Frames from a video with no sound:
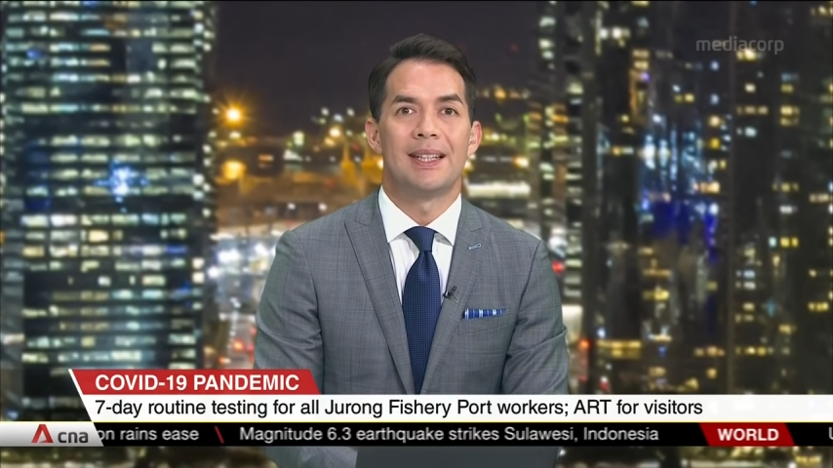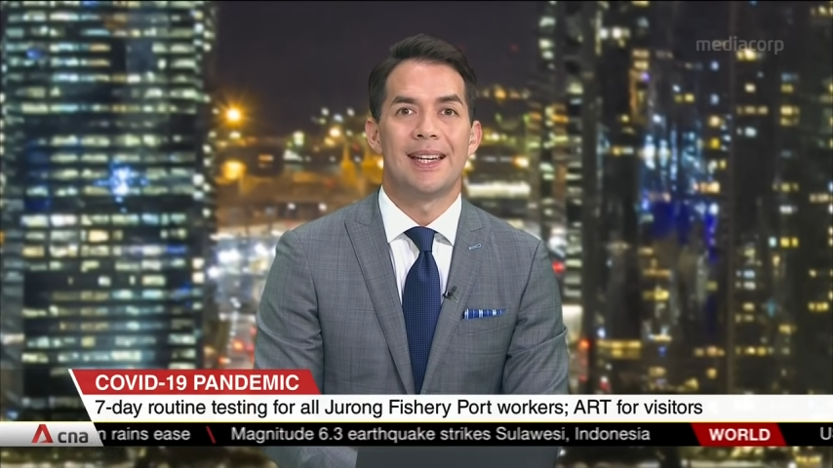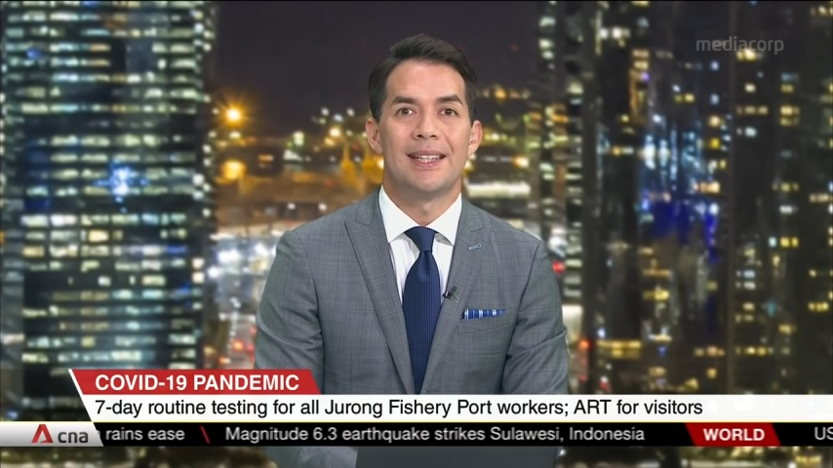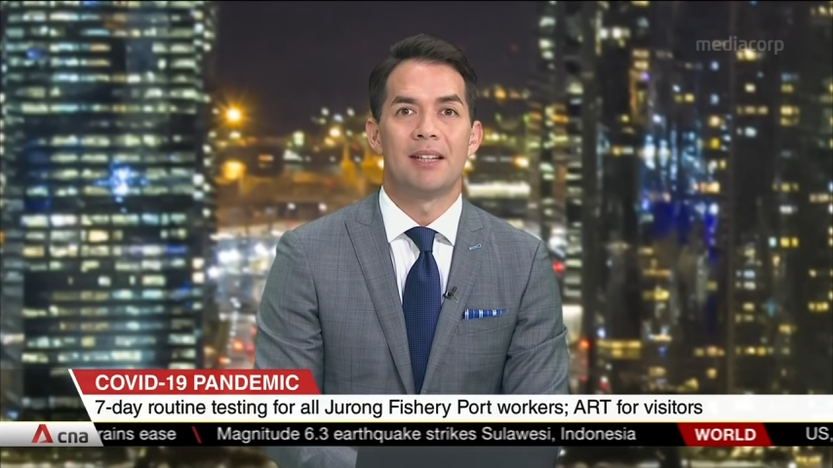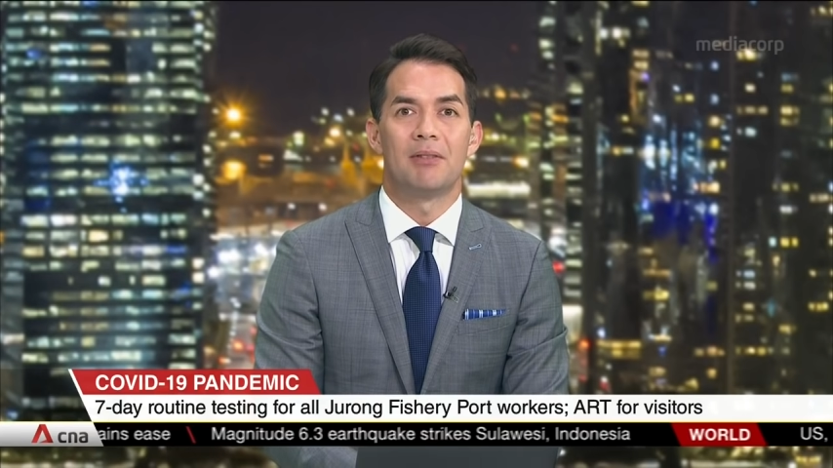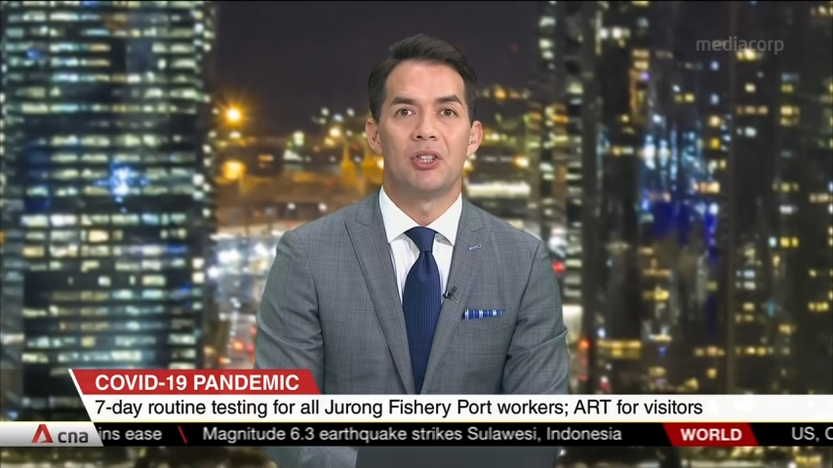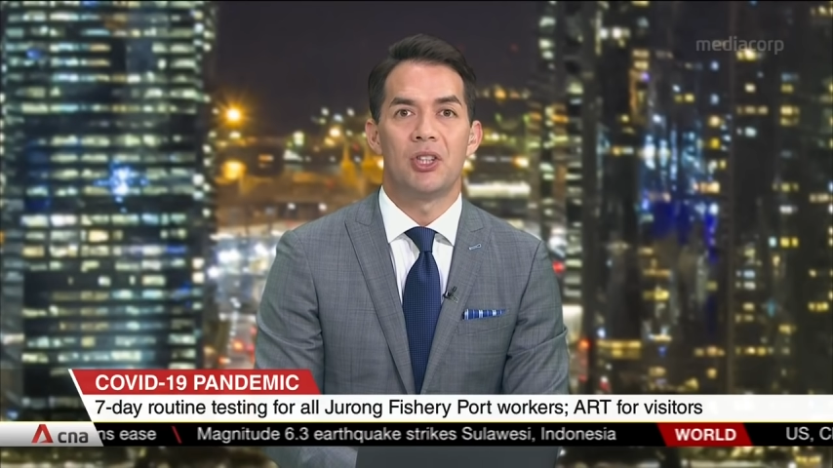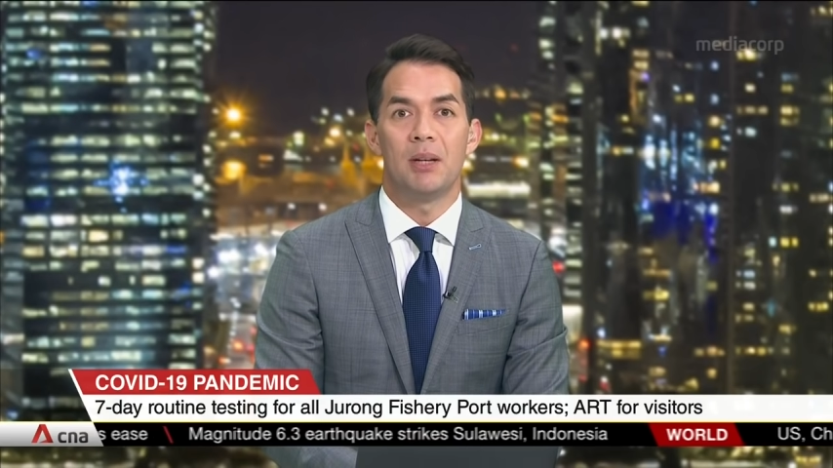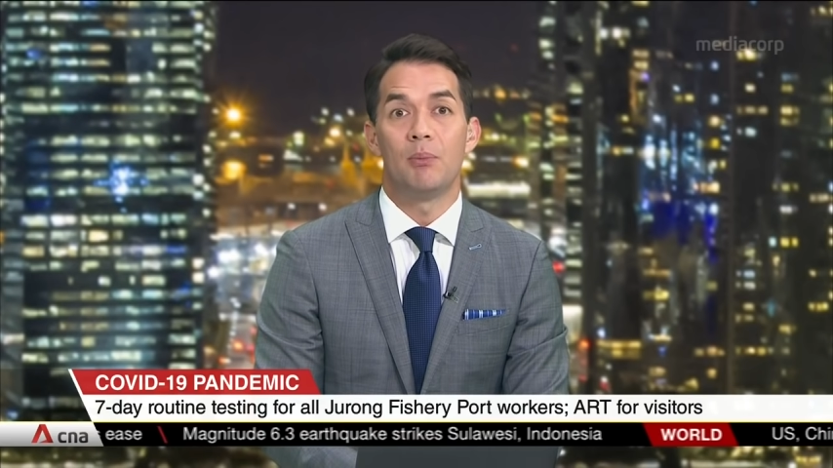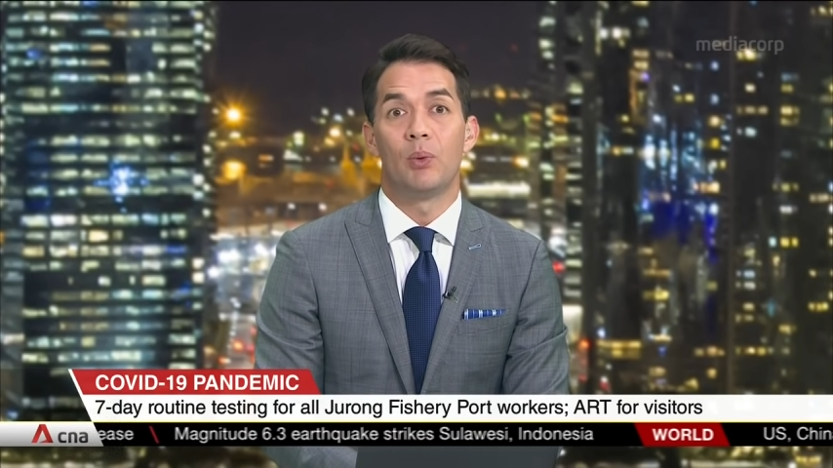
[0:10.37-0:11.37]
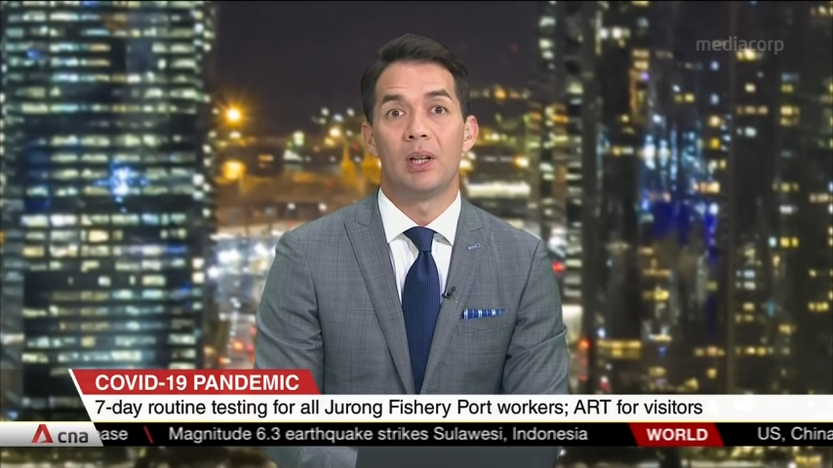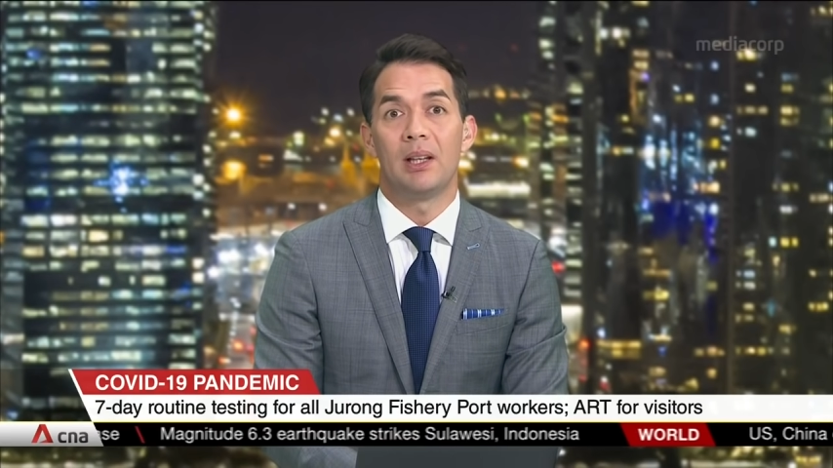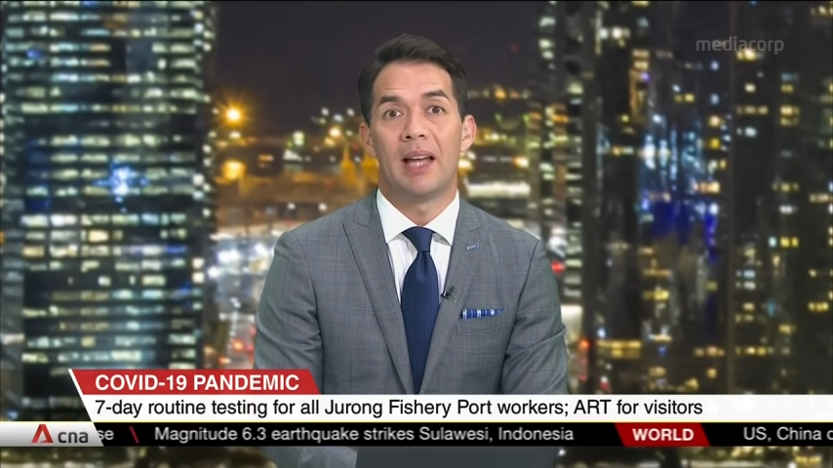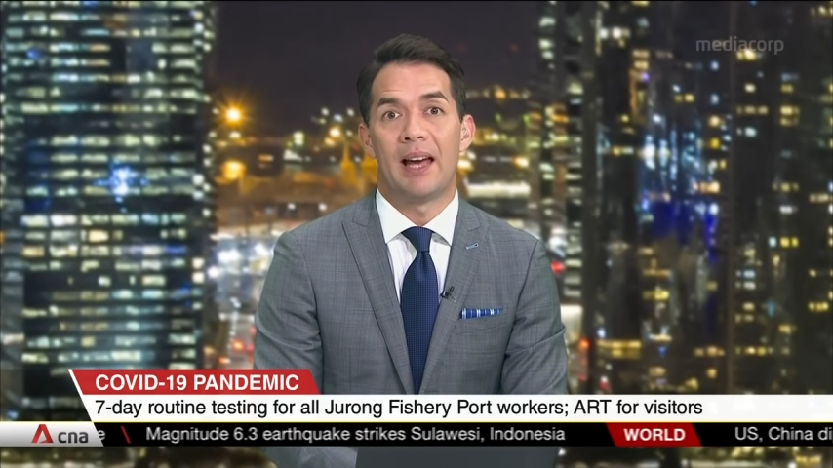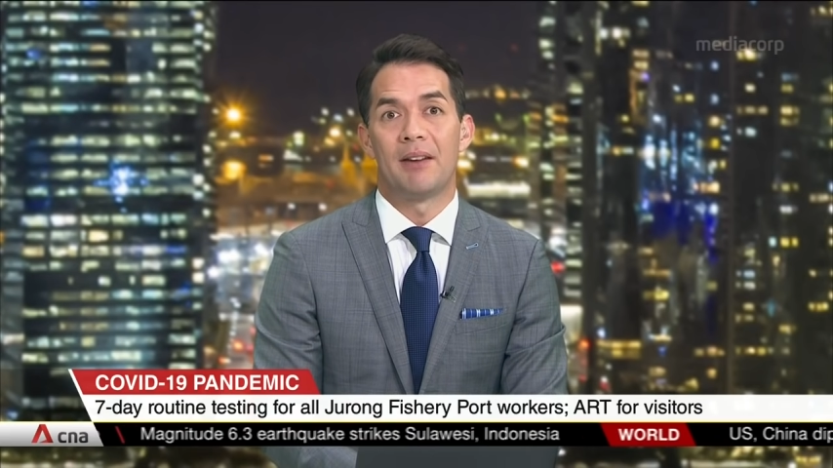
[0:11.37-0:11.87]
testing regime
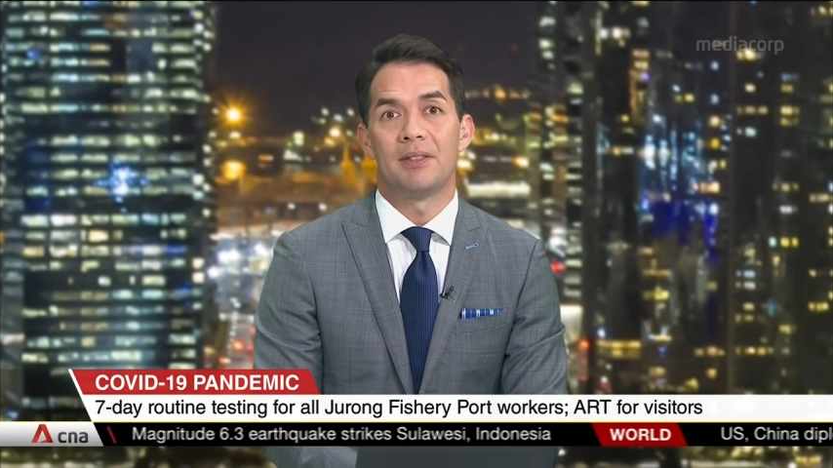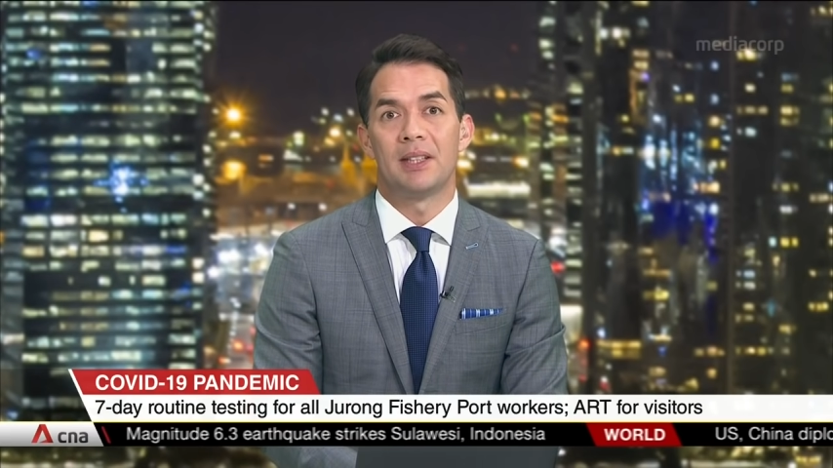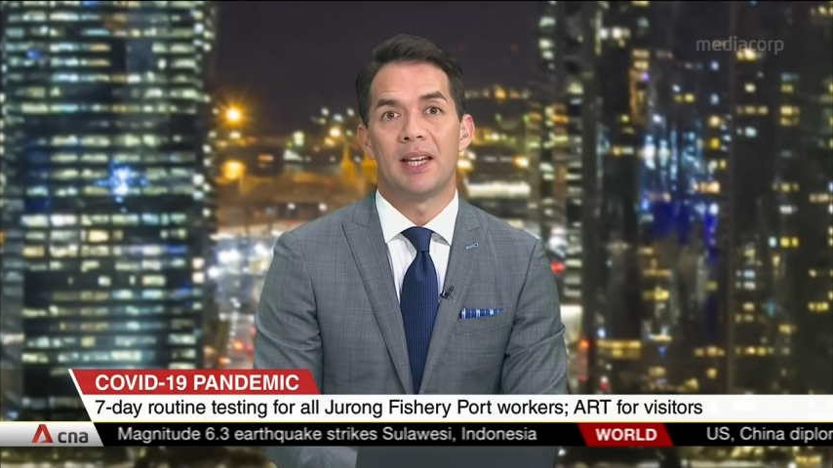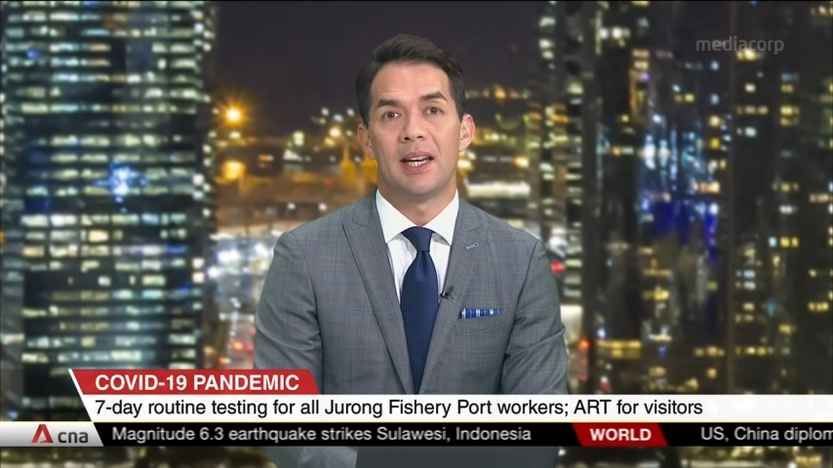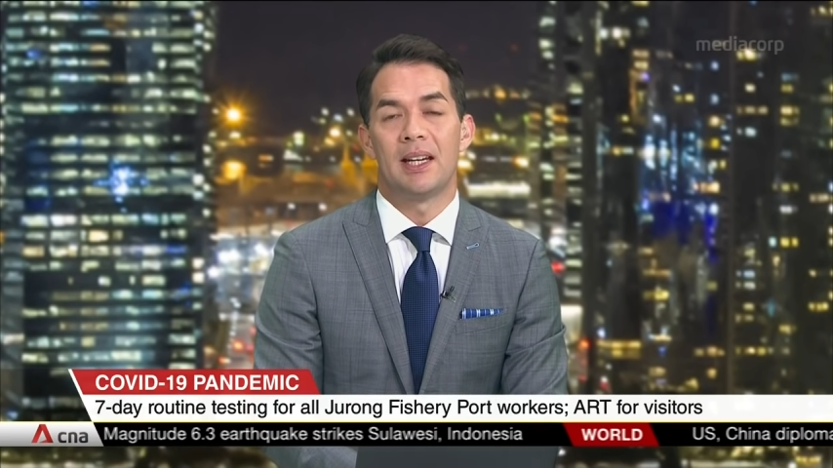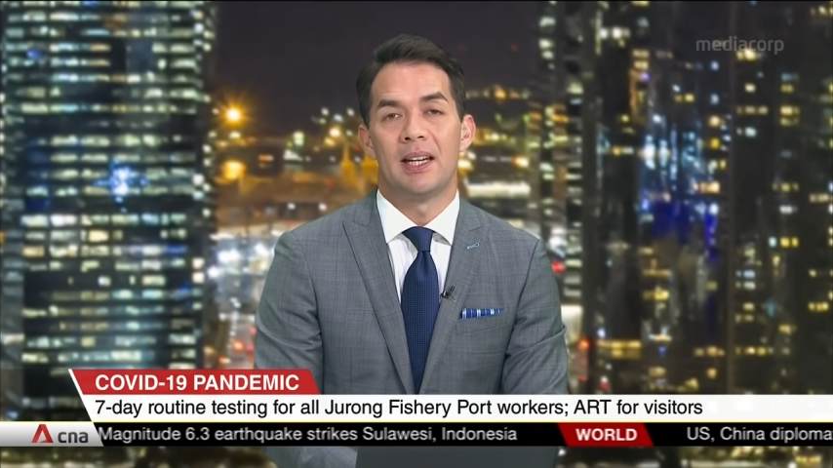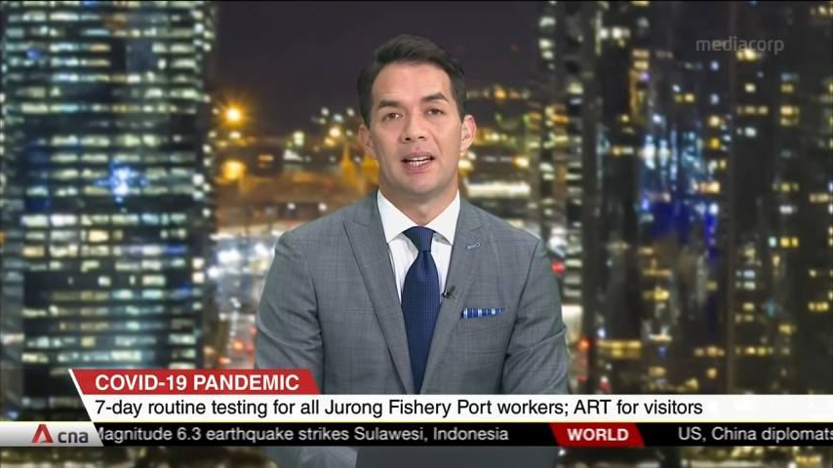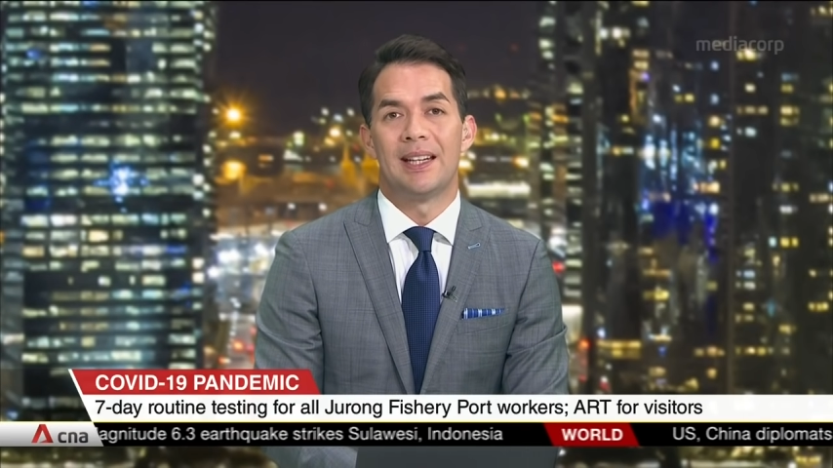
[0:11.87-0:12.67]
will have to take